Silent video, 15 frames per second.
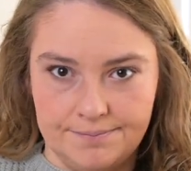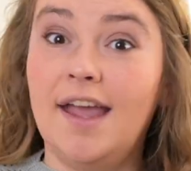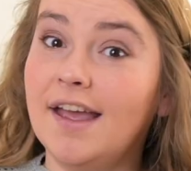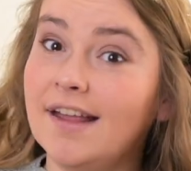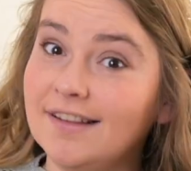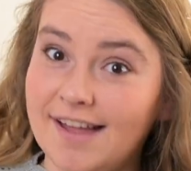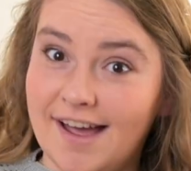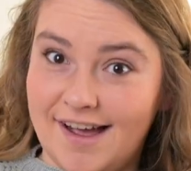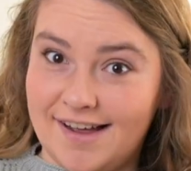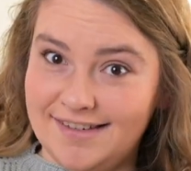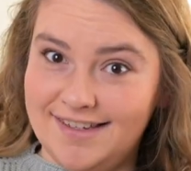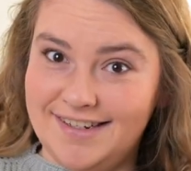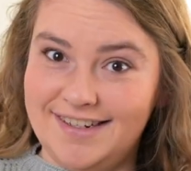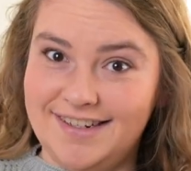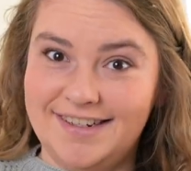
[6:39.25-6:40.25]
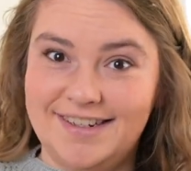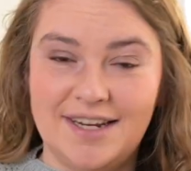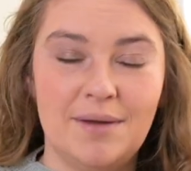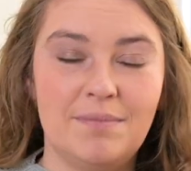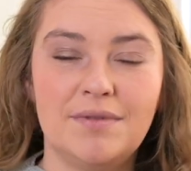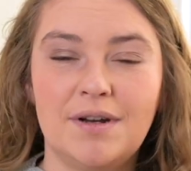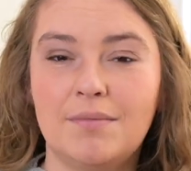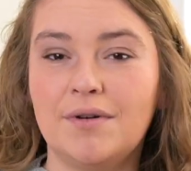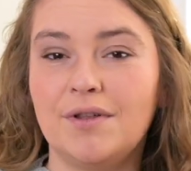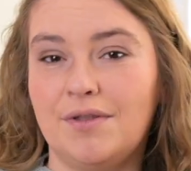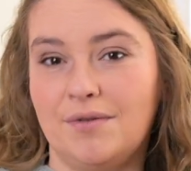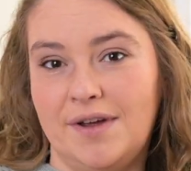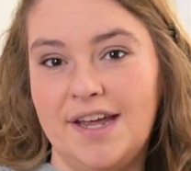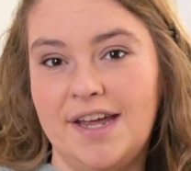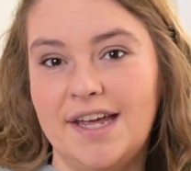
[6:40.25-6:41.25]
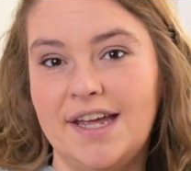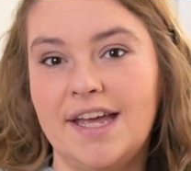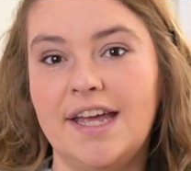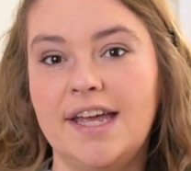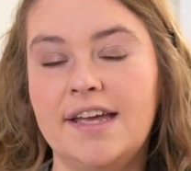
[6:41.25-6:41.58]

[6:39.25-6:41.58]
And last, tip number 3